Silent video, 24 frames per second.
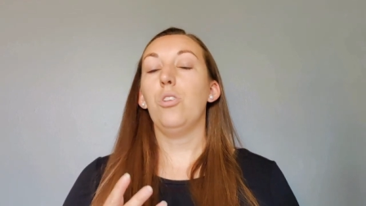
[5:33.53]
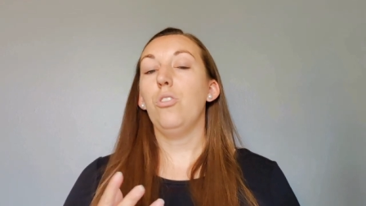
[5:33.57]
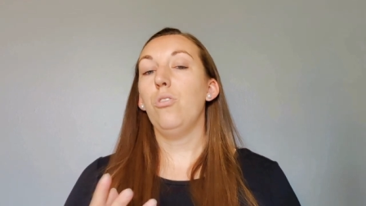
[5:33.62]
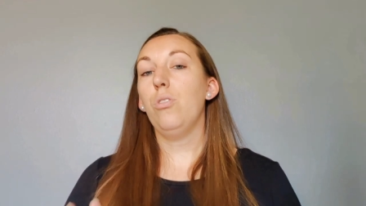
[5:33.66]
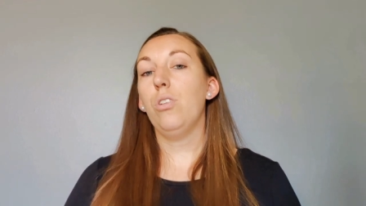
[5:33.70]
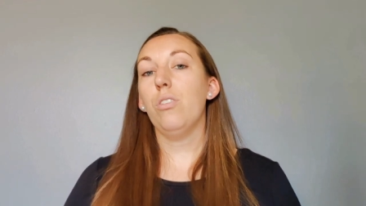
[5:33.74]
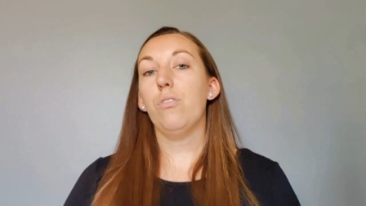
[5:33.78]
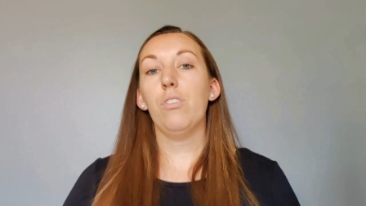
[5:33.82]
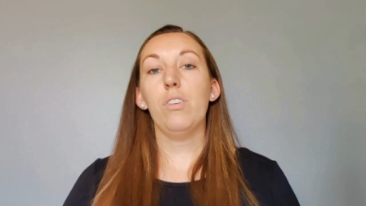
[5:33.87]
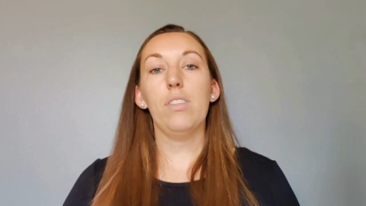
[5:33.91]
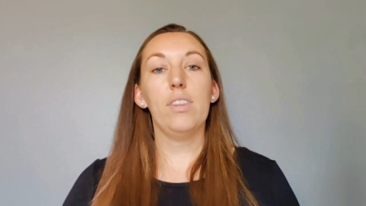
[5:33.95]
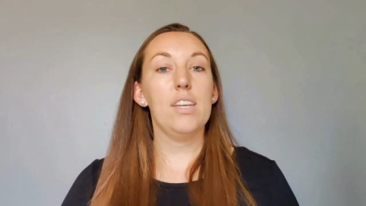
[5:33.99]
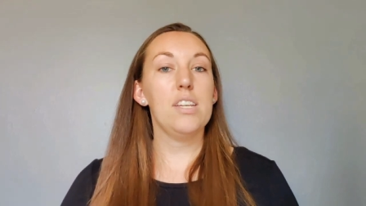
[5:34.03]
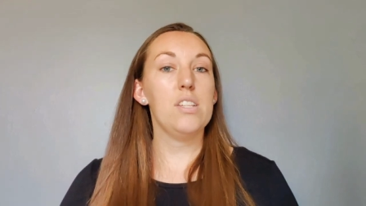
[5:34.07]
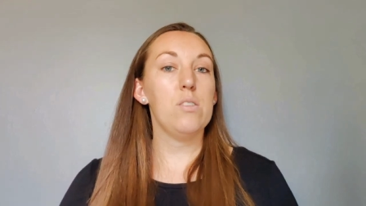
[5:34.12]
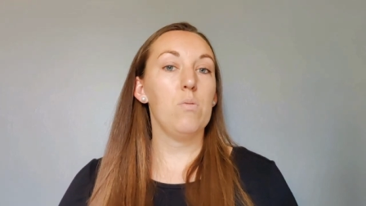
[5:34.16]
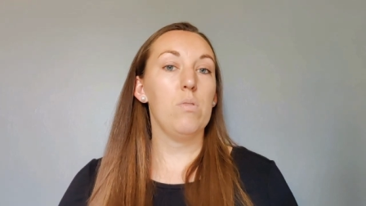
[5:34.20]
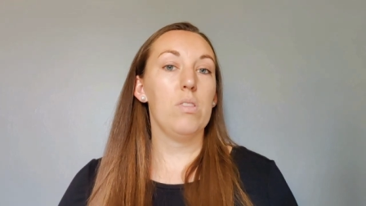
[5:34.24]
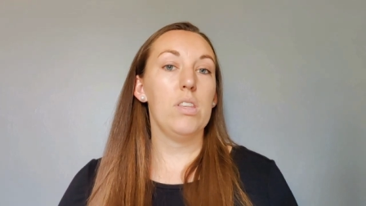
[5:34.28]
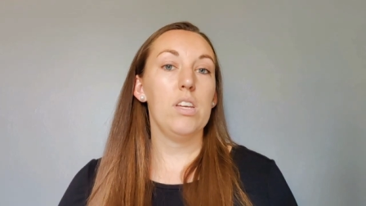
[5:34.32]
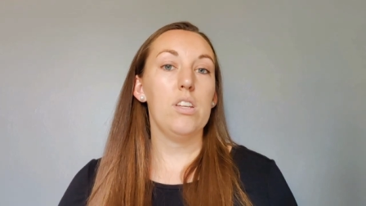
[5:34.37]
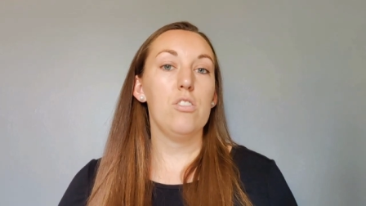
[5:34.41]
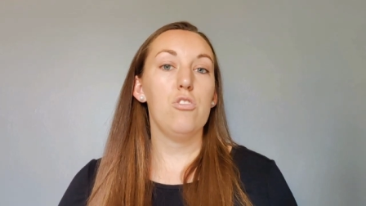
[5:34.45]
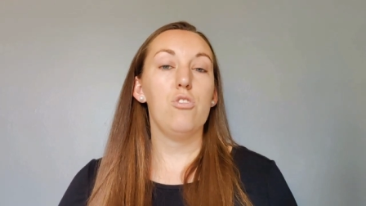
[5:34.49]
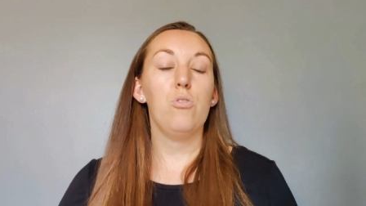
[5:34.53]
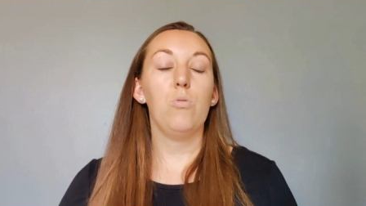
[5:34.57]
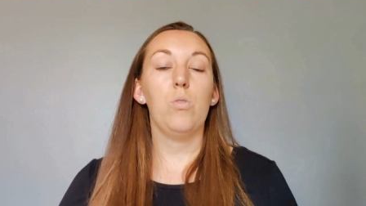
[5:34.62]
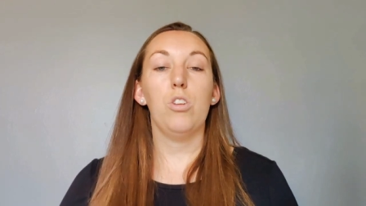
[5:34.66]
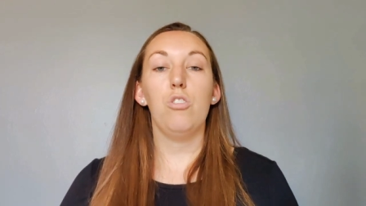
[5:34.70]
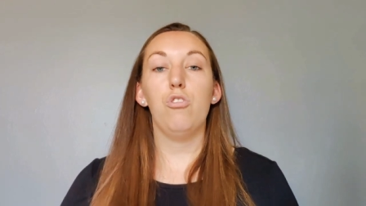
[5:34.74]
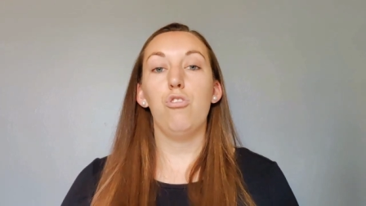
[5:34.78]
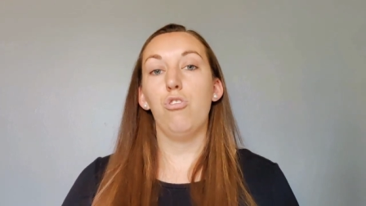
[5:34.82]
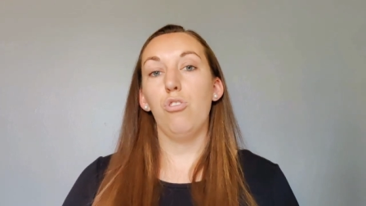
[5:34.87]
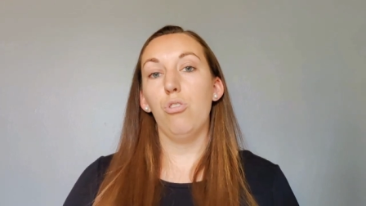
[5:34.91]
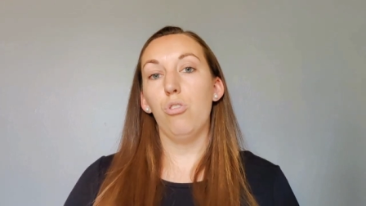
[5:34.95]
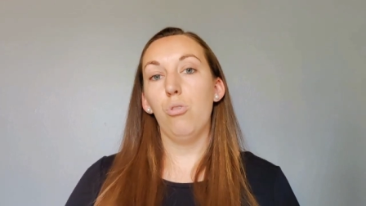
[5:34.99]
you can do different things with this. You
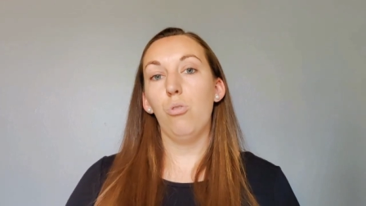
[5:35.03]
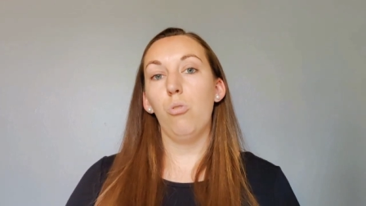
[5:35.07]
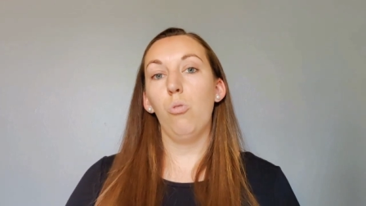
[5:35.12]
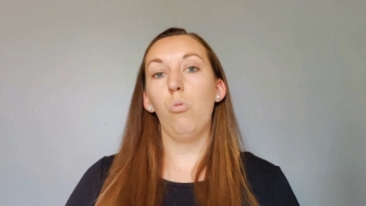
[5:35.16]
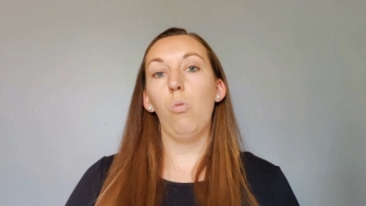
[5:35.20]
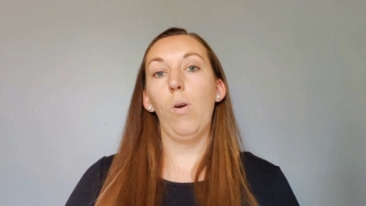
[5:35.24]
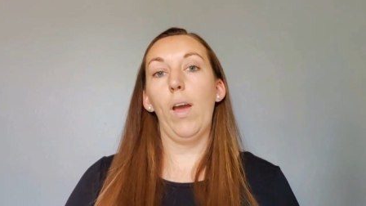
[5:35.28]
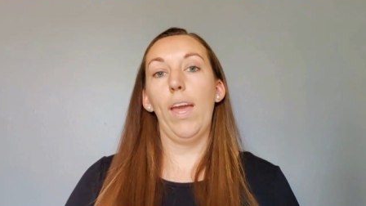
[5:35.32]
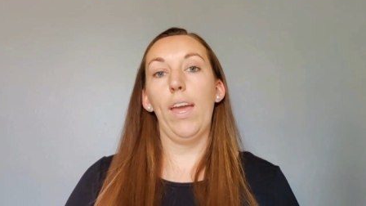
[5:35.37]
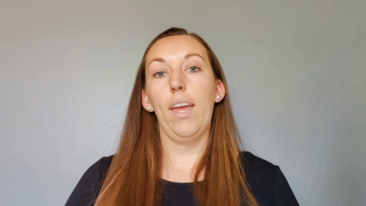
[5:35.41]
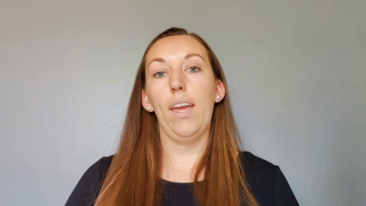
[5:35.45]
can do